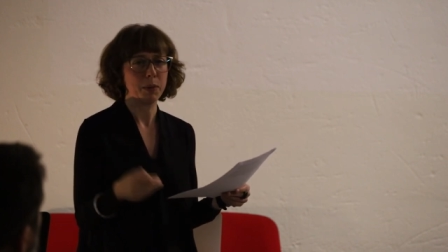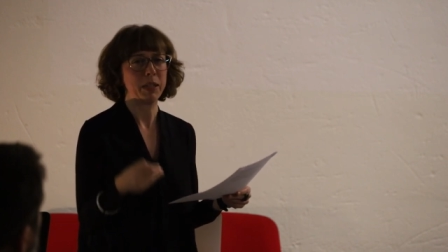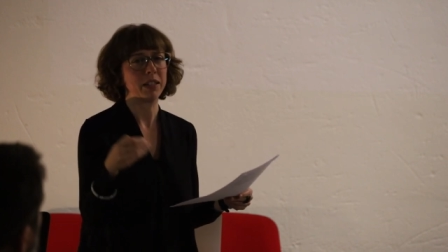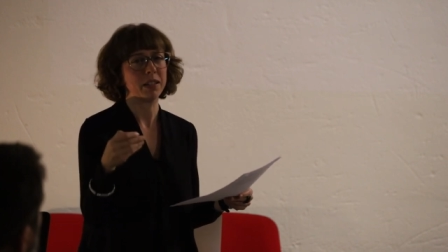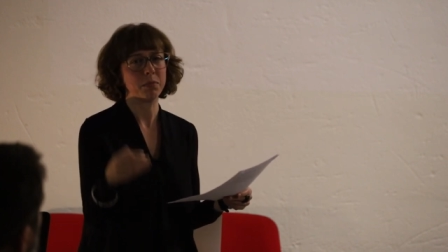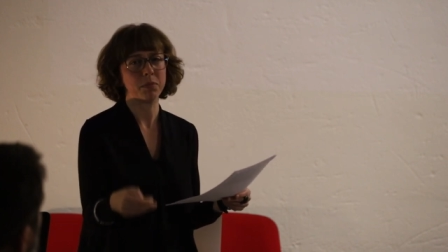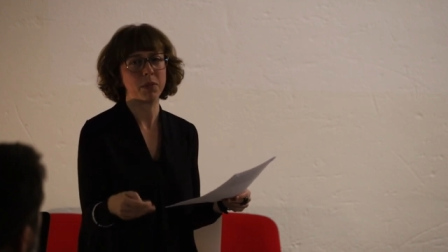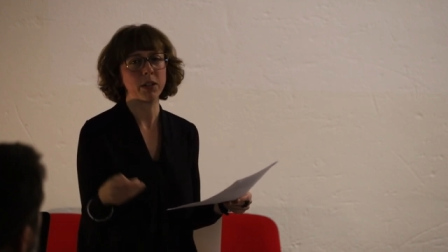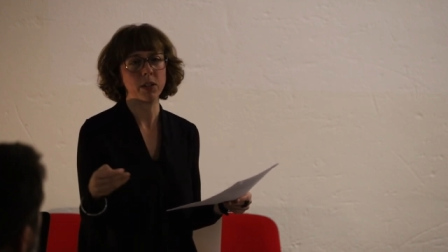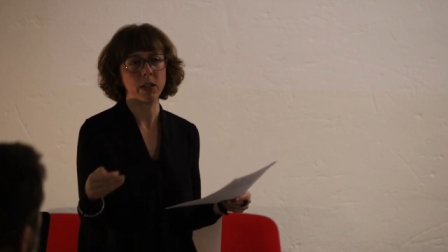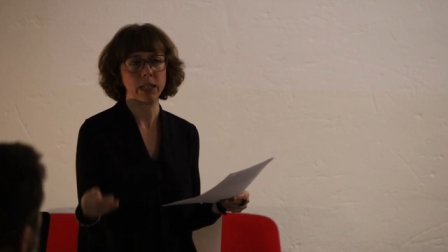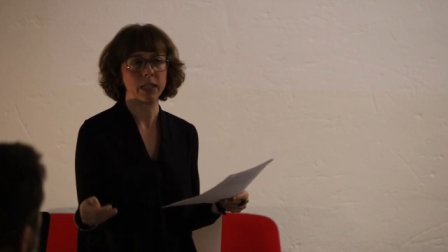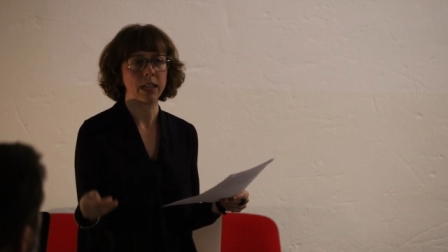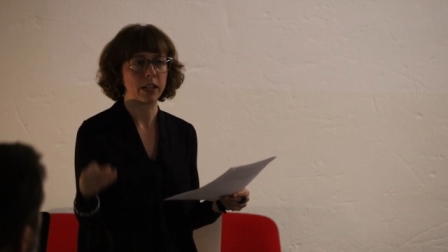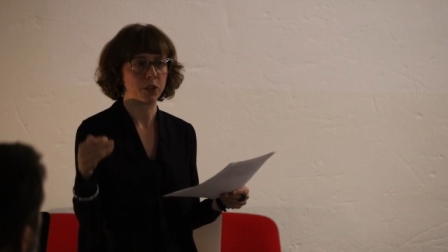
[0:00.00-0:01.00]
I mean,
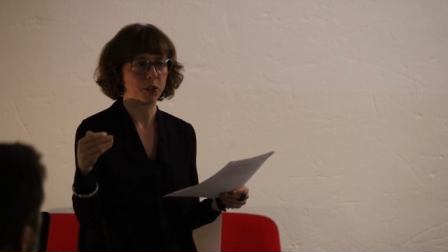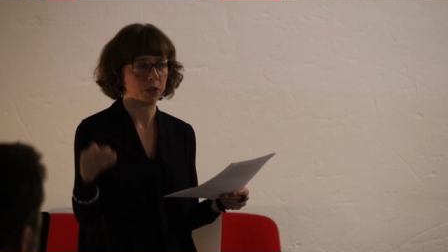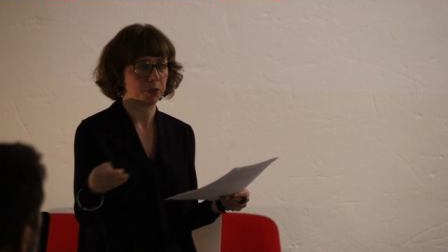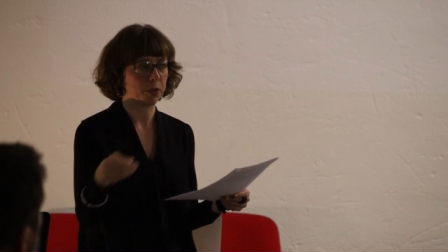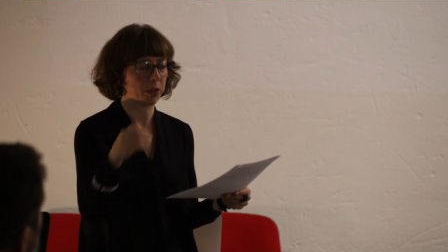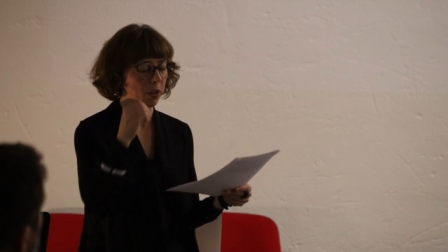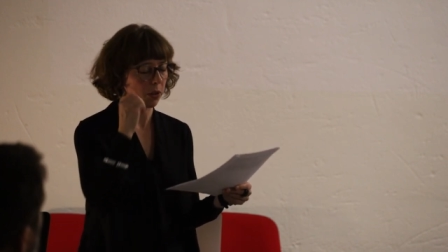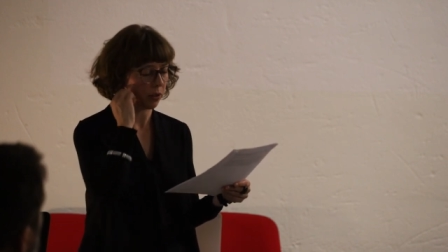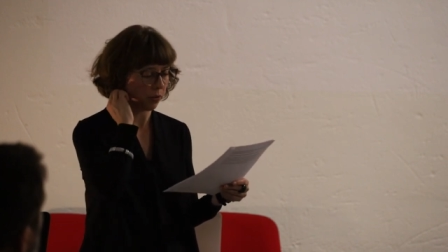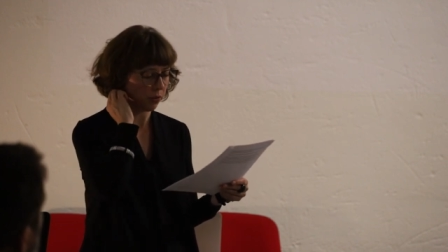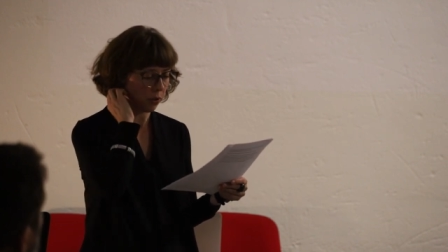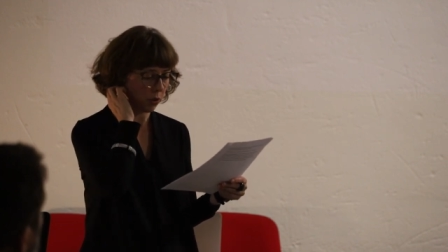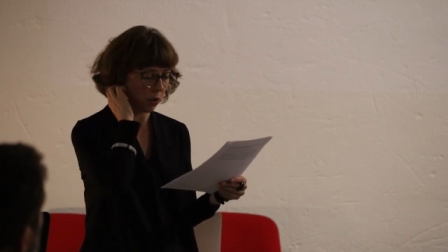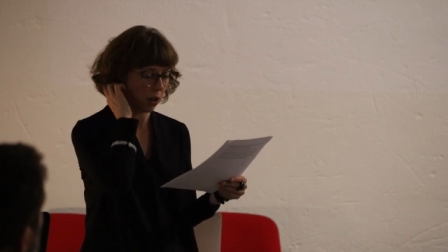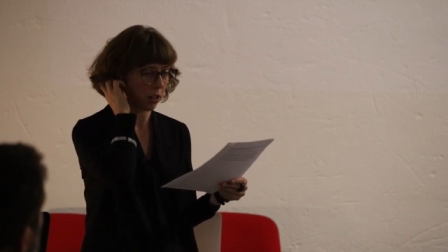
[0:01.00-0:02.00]
Margaret Thatcher, for those
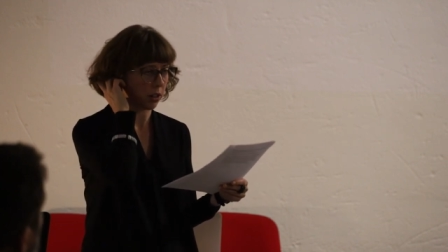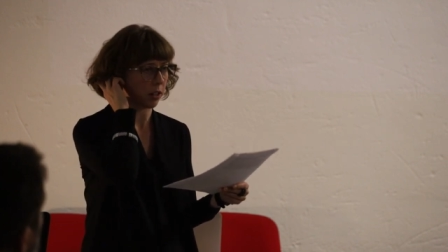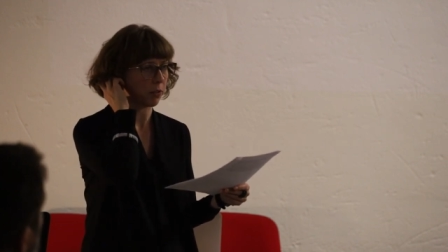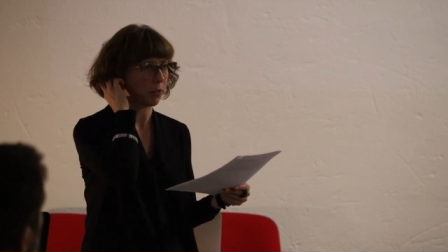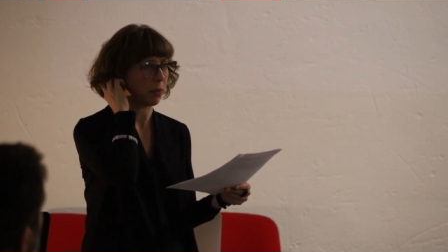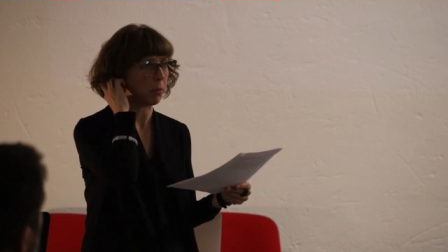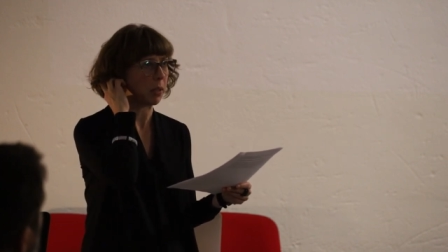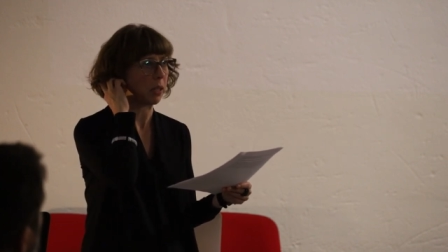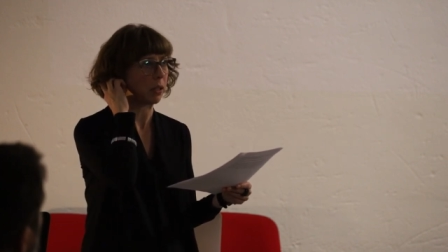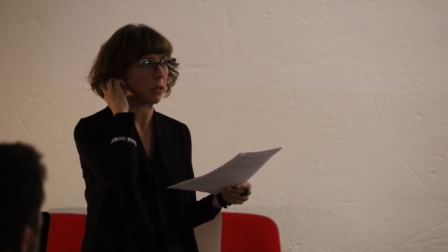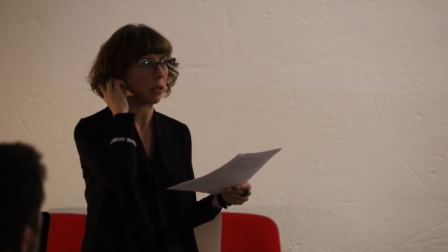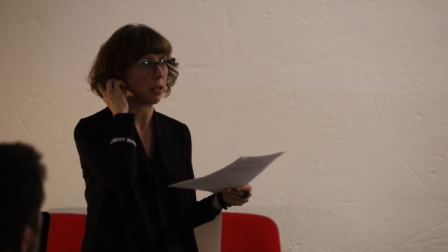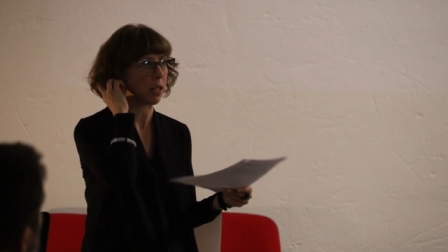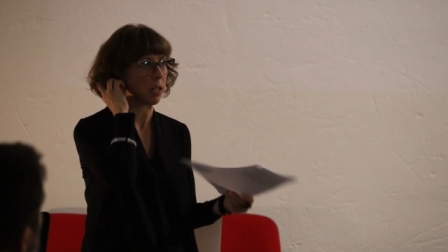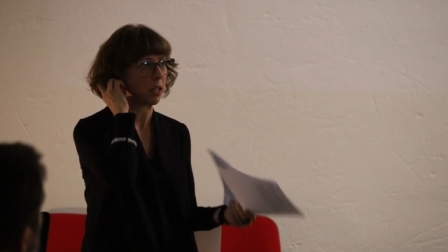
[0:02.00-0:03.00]
of you who are not
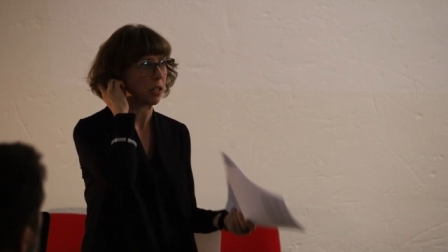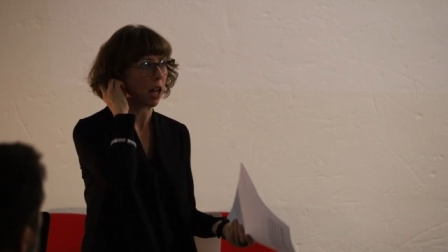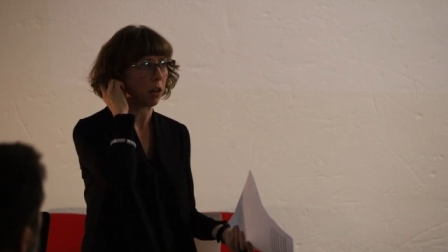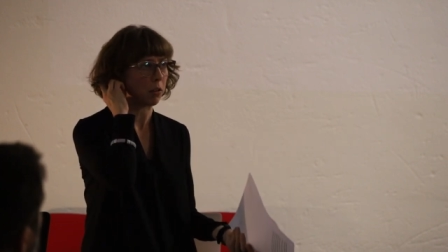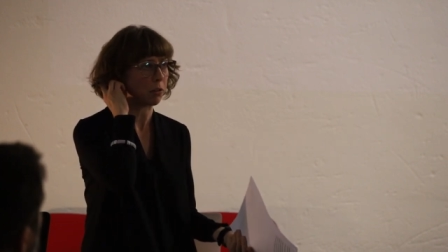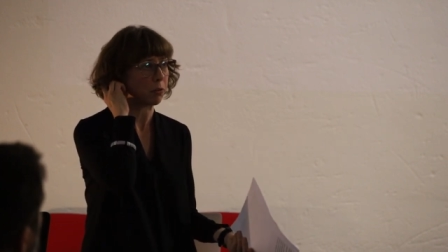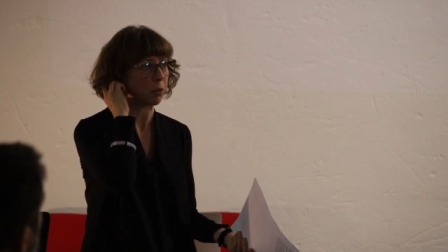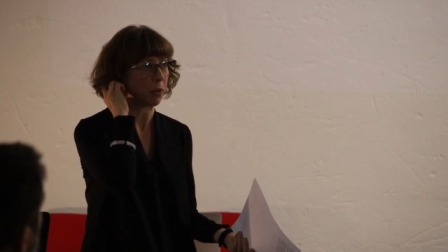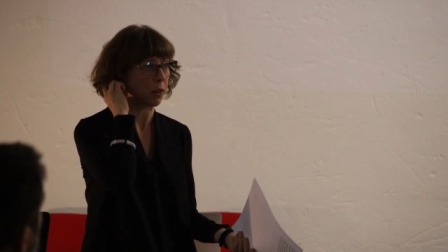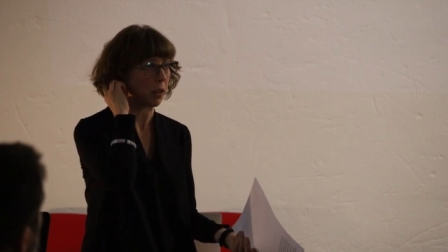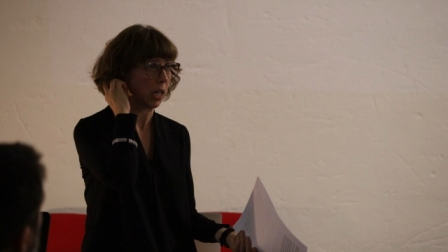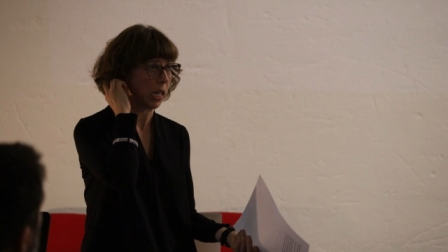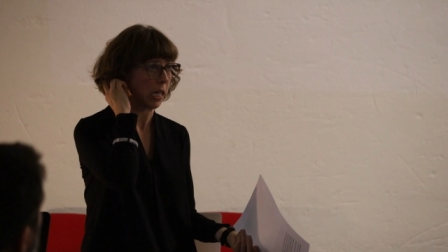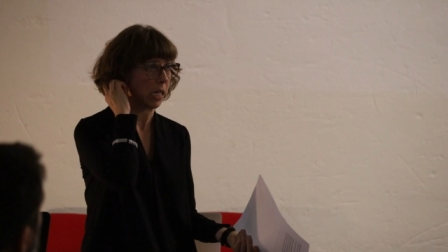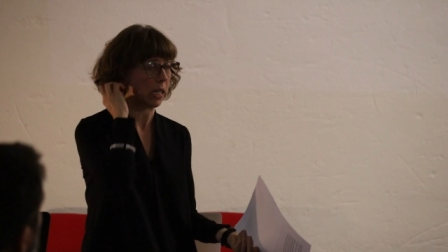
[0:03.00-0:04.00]
familiar, is known for
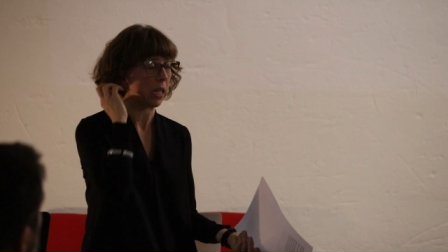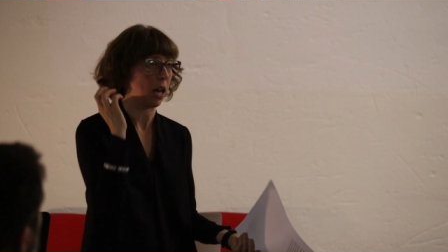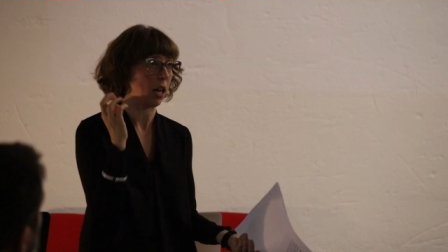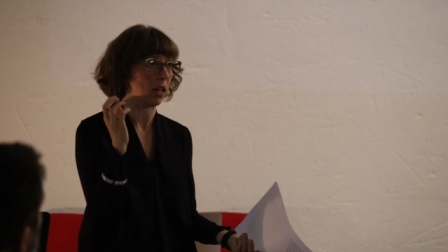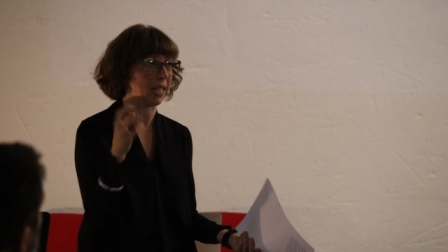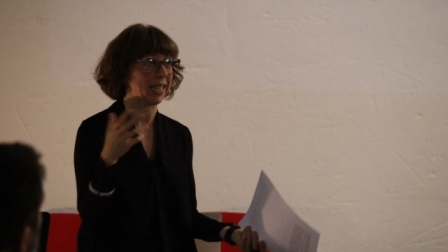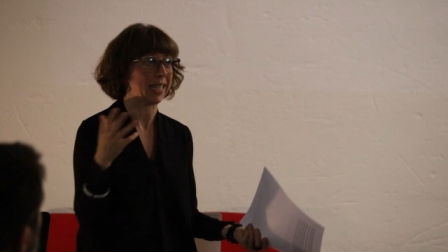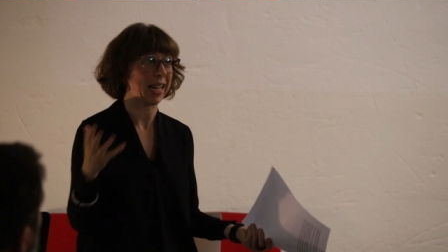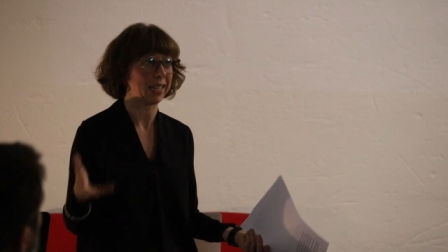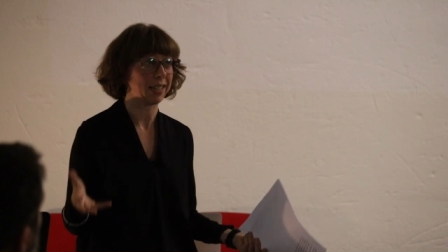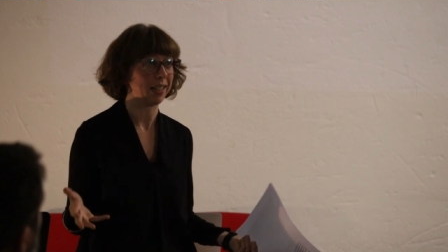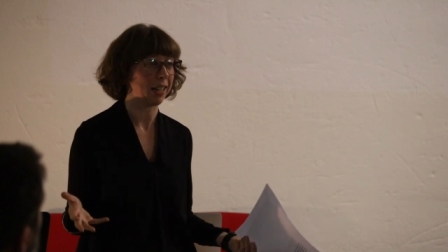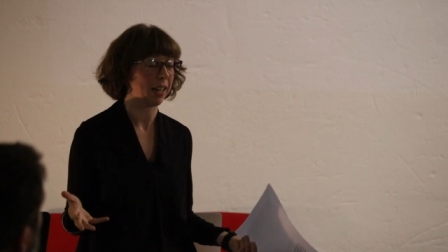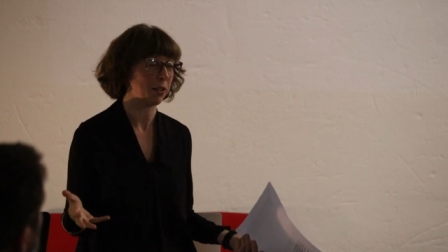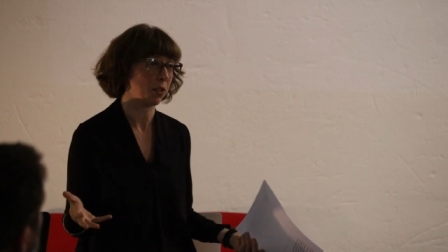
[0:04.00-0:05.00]
things like
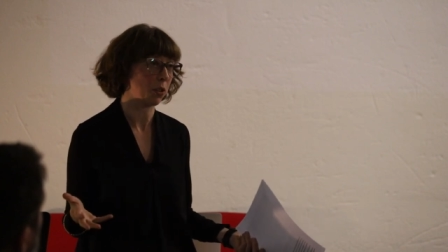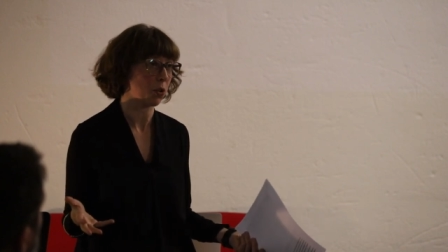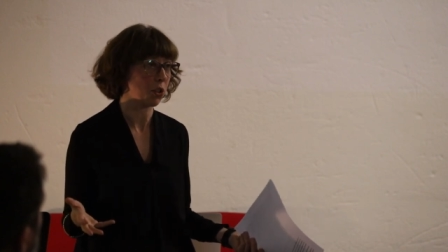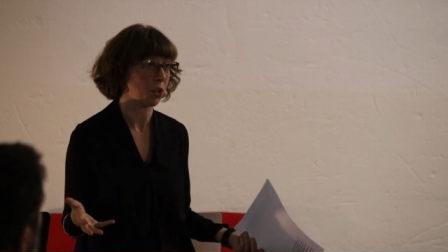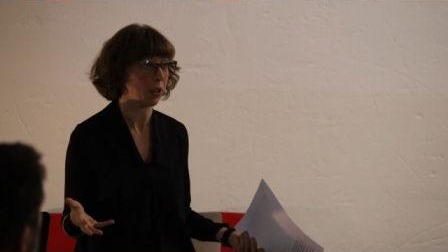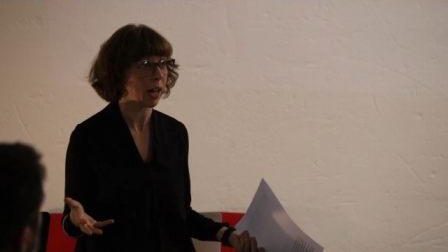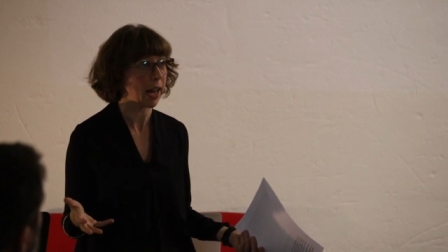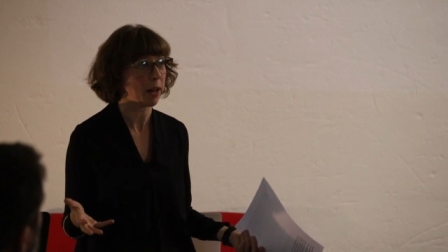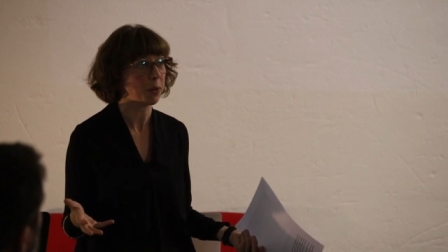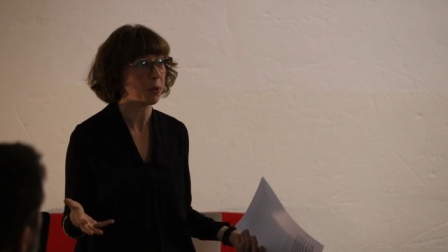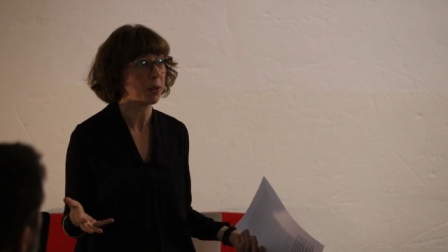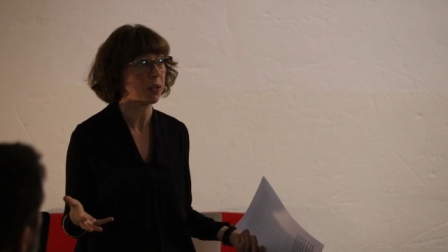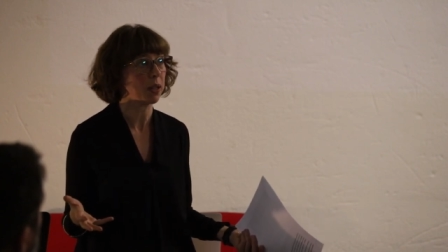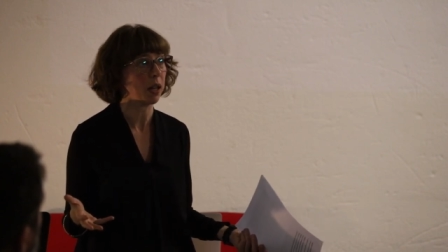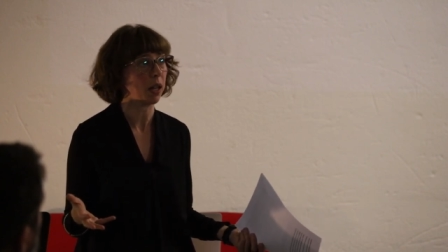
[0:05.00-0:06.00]
attacking social
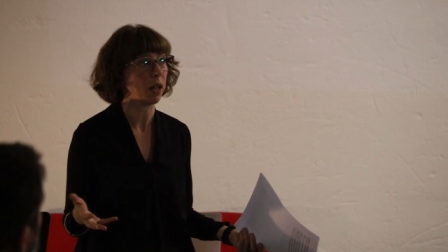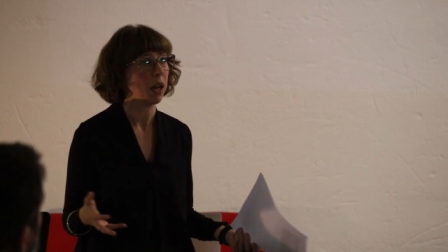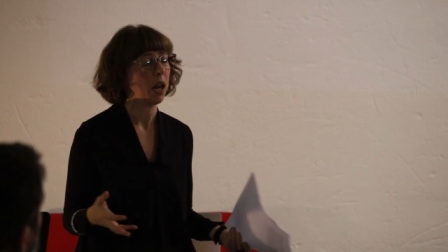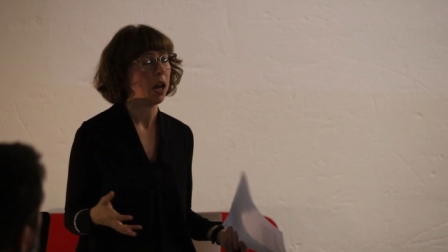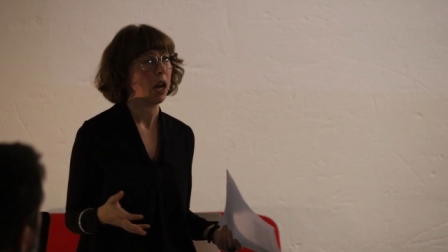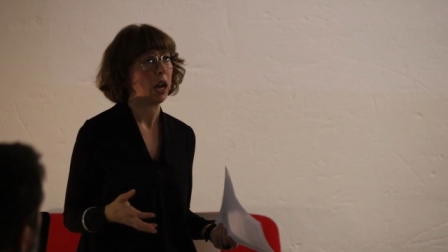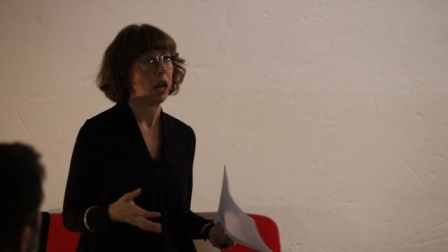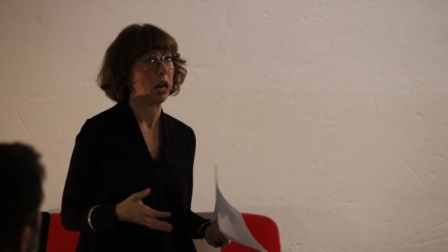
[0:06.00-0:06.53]
housing,